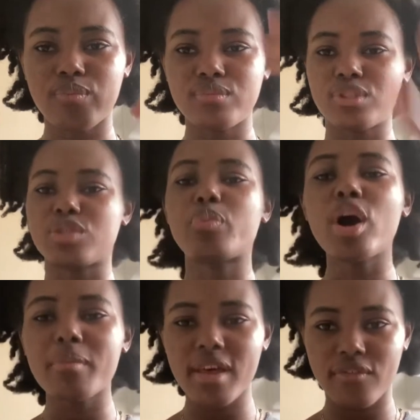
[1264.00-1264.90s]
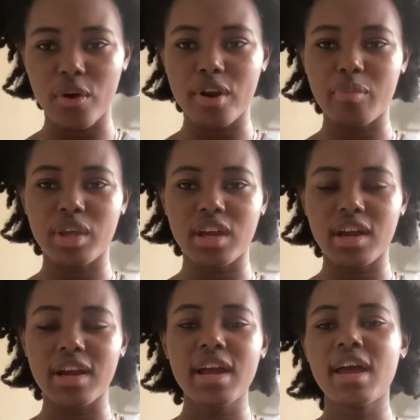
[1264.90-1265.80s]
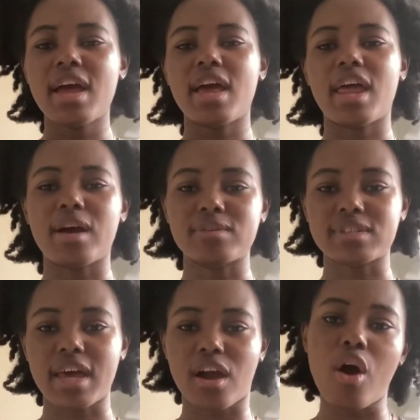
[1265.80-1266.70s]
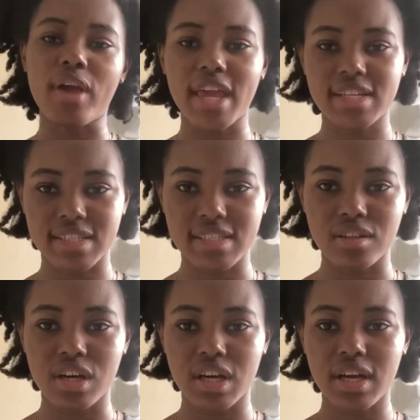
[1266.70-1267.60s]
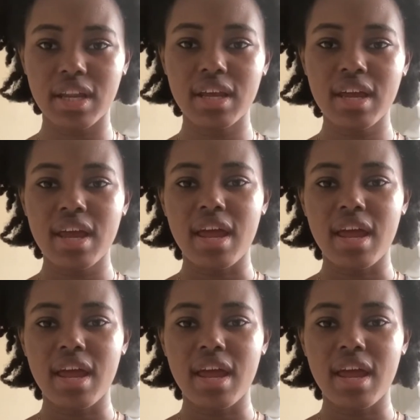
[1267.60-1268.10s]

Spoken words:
just put my phone up here and I was like, okay, does this look good?